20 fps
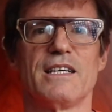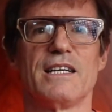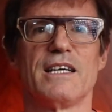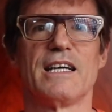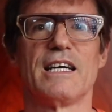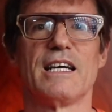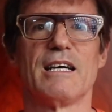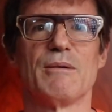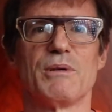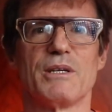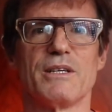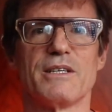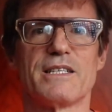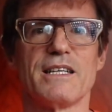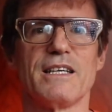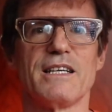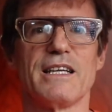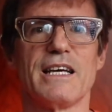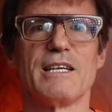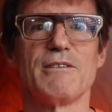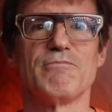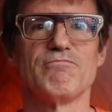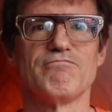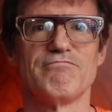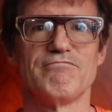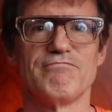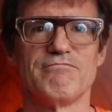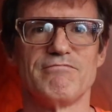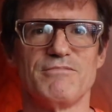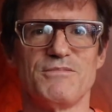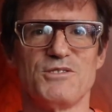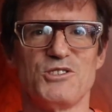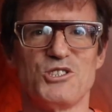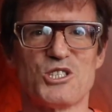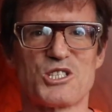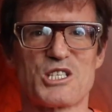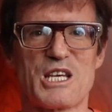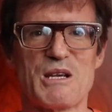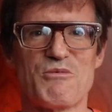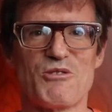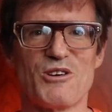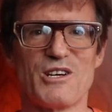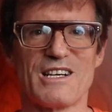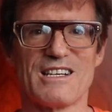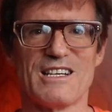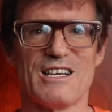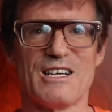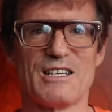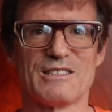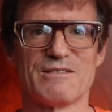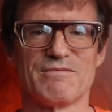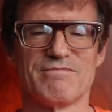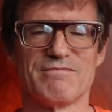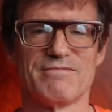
But until then, just keep running along.